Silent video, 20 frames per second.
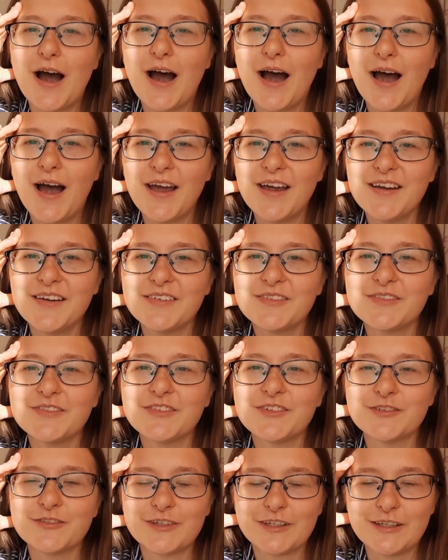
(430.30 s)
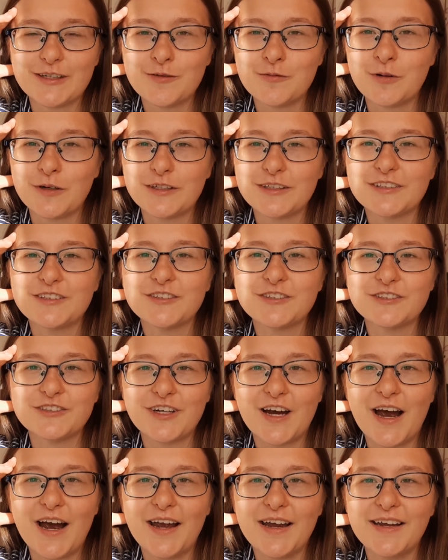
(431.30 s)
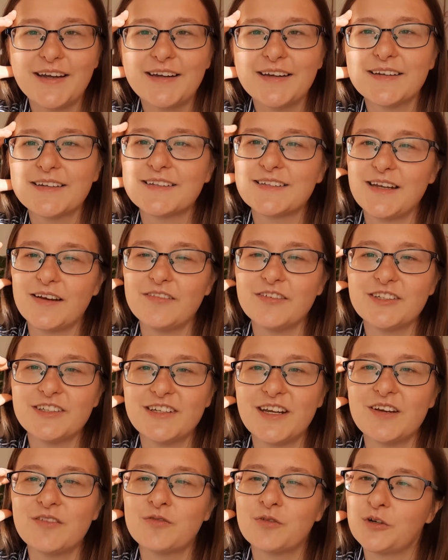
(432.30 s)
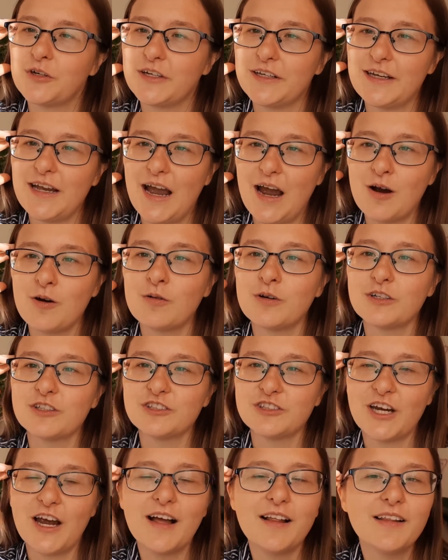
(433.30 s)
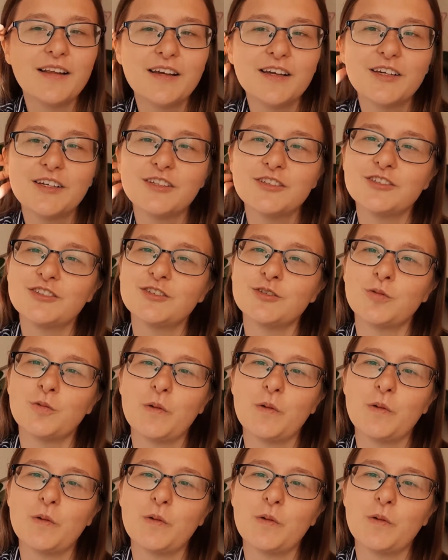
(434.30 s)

I've really wanted to try 7-day 40-hour challenge,